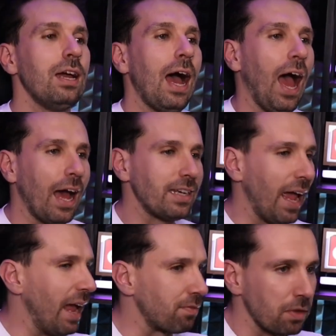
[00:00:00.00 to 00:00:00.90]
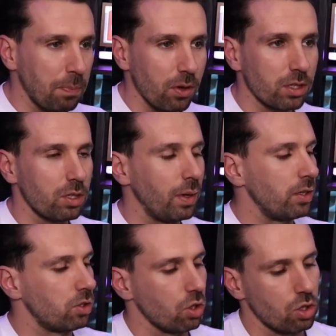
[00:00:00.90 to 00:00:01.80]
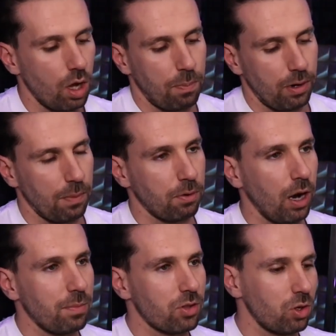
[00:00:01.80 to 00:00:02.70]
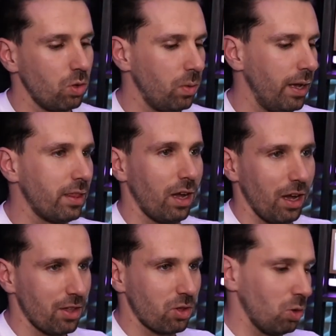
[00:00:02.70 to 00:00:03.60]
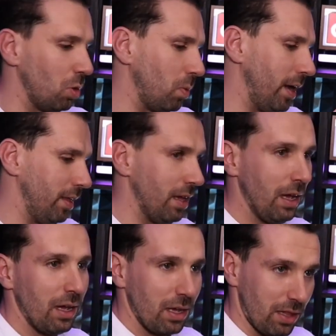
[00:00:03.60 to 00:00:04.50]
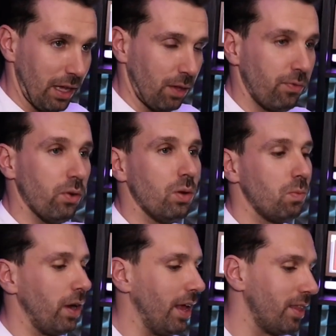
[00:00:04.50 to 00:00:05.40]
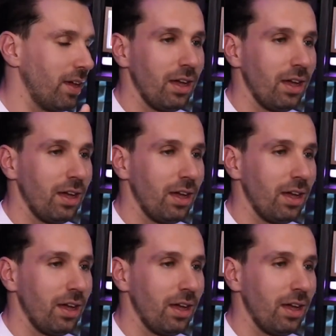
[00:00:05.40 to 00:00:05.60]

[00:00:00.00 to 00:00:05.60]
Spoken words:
Add everybody you went to primary school with, high school with, sixth form with,